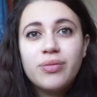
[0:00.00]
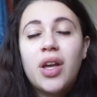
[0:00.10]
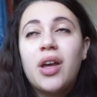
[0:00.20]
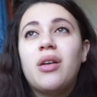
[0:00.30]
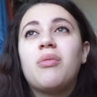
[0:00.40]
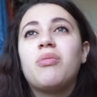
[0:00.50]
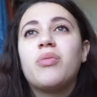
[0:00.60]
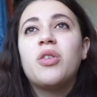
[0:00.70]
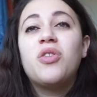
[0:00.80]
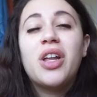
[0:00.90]

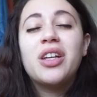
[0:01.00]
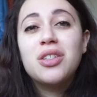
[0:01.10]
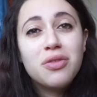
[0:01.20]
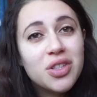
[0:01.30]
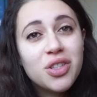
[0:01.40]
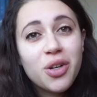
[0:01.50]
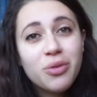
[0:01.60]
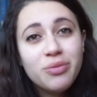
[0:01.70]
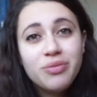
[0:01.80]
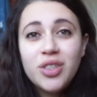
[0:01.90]
If you like this
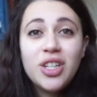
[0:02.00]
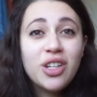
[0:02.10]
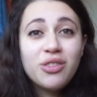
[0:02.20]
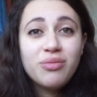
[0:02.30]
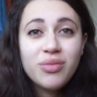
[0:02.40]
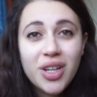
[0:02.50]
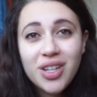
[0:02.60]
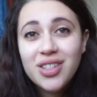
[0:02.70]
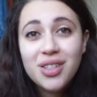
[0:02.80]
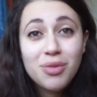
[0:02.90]
video, you know,
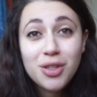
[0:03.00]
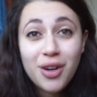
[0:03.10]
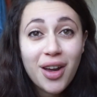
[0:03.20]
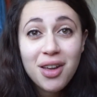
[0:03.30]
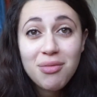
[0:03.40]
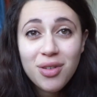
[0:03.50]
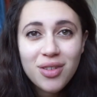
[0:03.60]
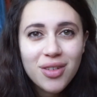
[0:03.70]
subscribe.